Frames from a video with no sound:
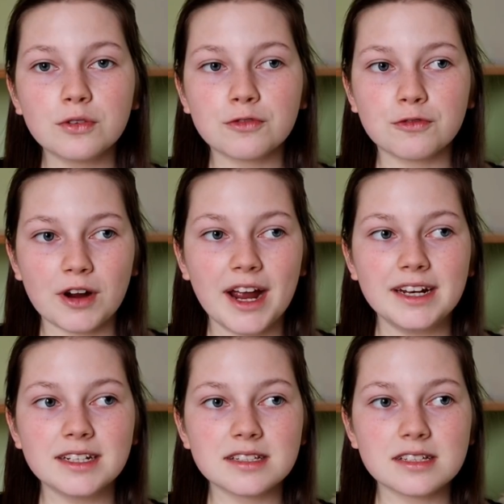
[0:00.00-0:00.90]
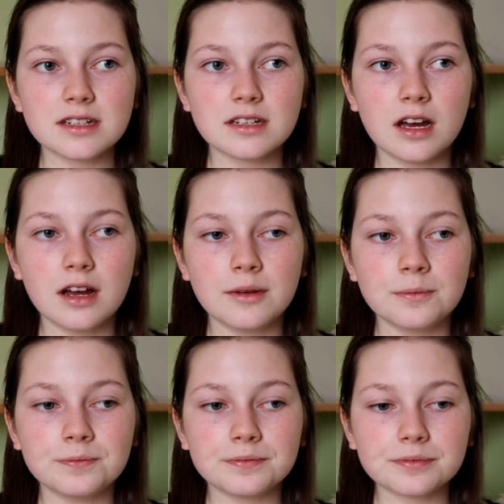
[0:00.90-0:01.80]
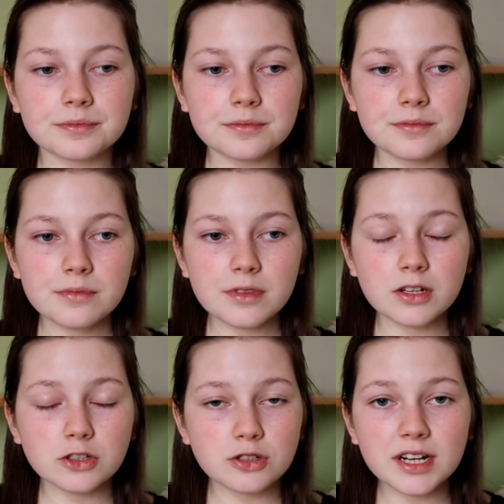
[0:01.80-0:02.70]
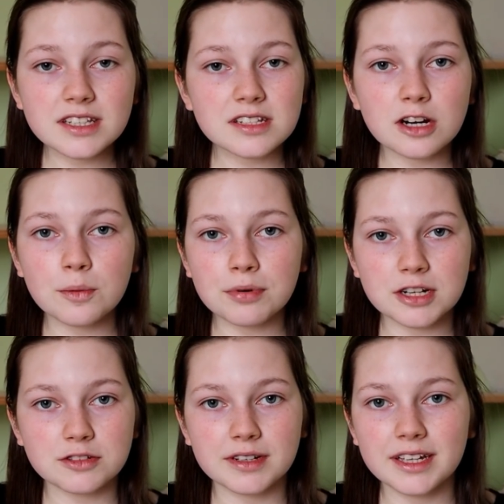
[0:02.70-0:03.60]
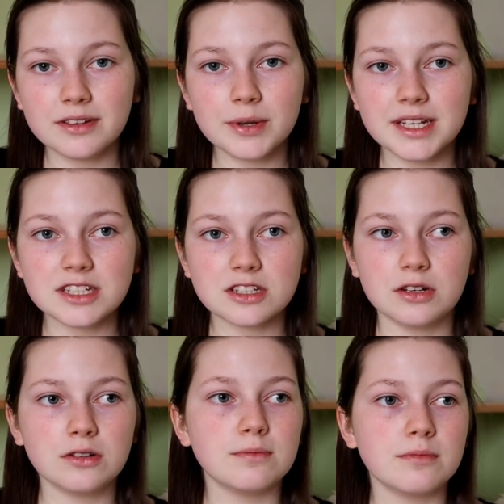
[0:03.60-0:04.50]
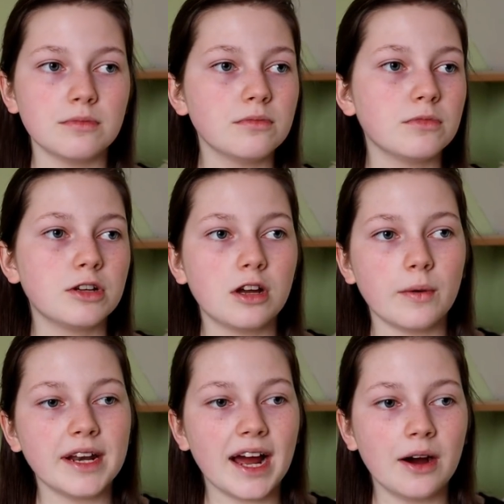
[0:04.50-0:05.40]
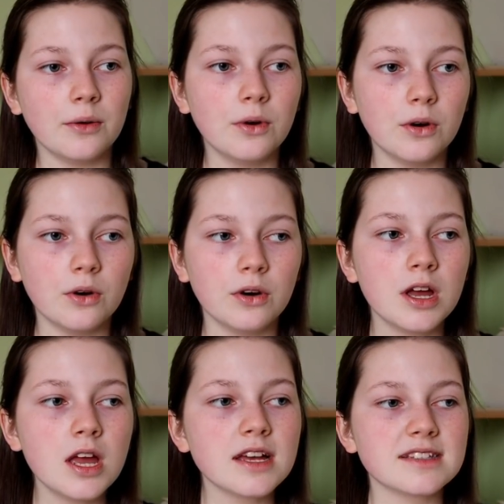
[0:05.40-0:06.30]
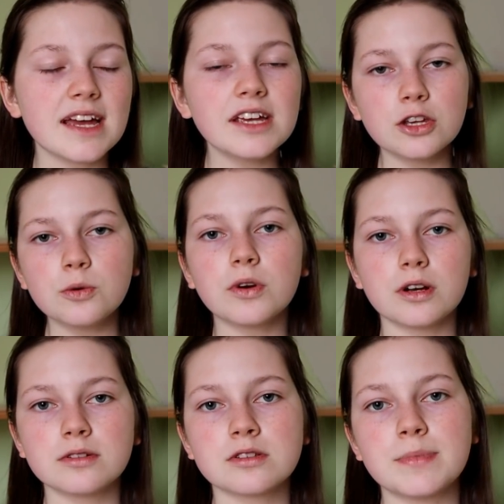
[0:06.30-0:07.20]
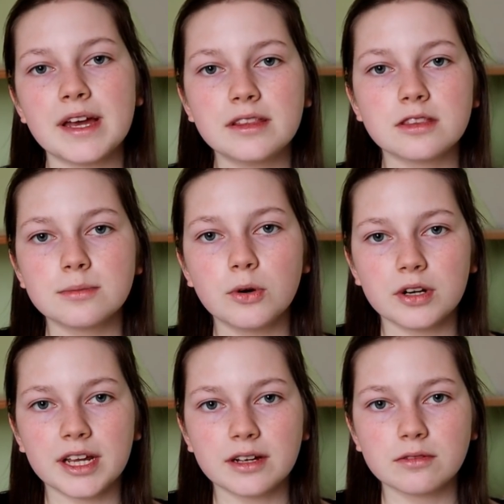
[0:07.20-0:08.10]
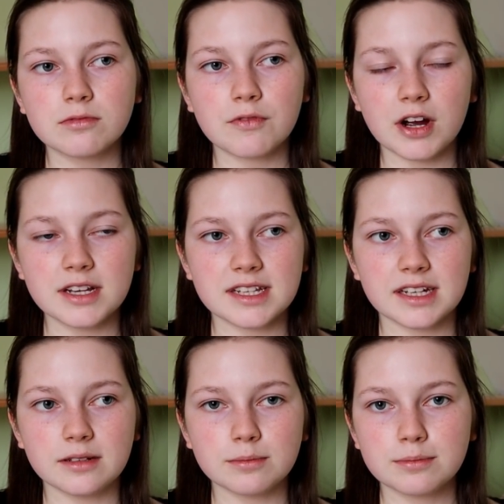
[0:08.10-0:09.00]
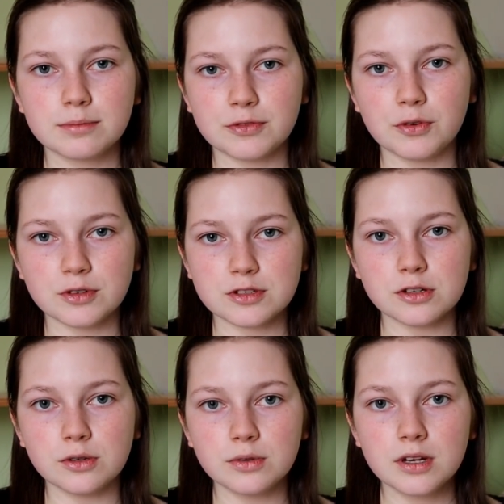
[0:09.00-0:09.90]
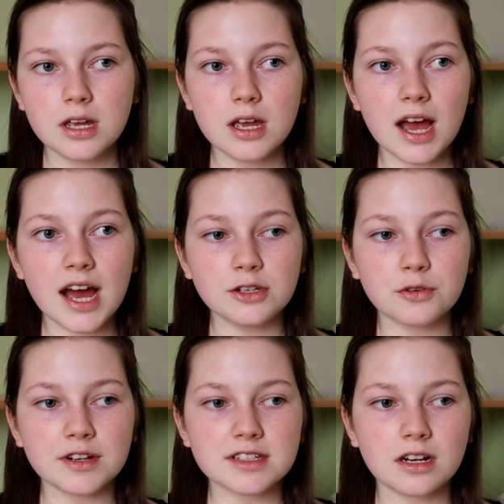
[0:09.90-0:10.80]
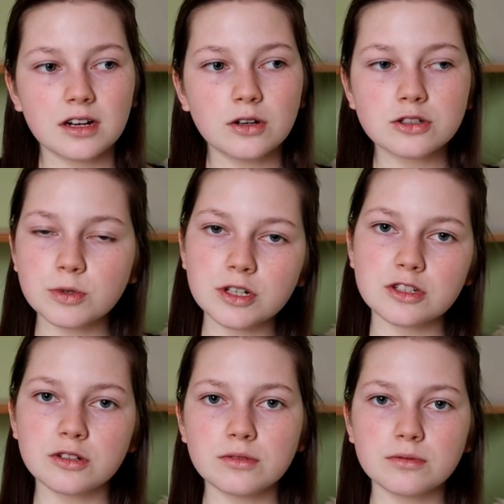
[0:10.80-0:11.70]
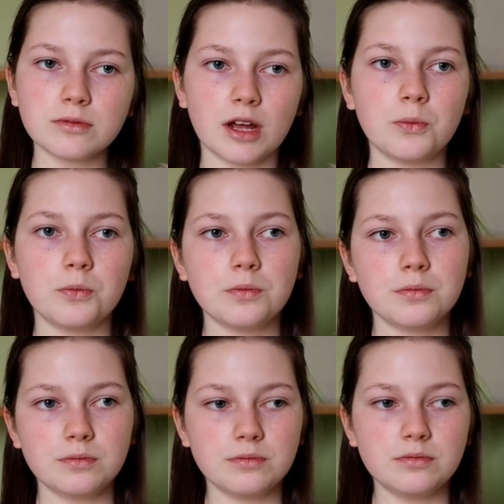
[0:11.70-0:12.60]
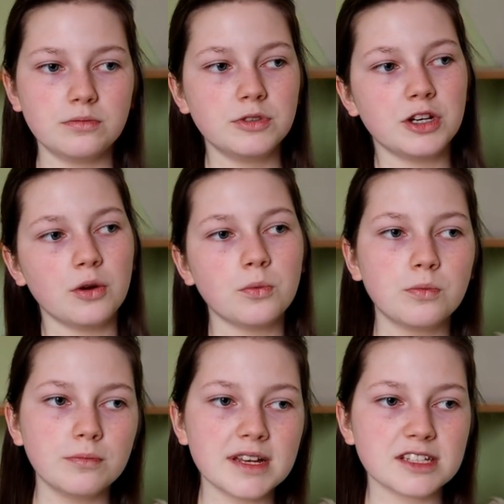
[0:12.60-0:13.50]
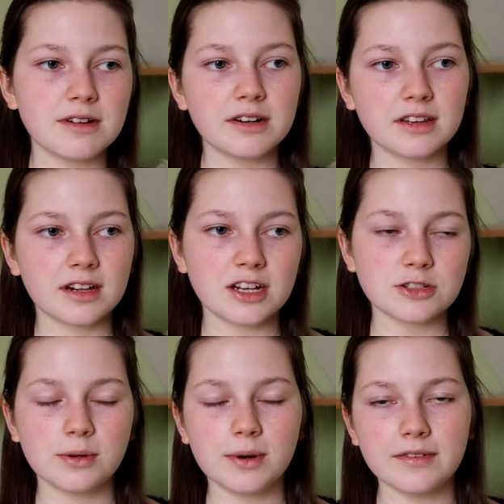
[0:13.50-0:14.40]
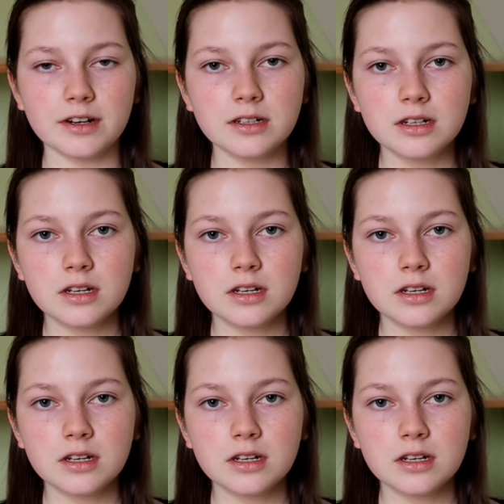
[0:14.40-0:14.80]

friends try to start pressuring you into going out, or say you want to spend the morning revising before school, and your friends are like, oh, do you want to do, like, you know, mess around in the classroom or whatever,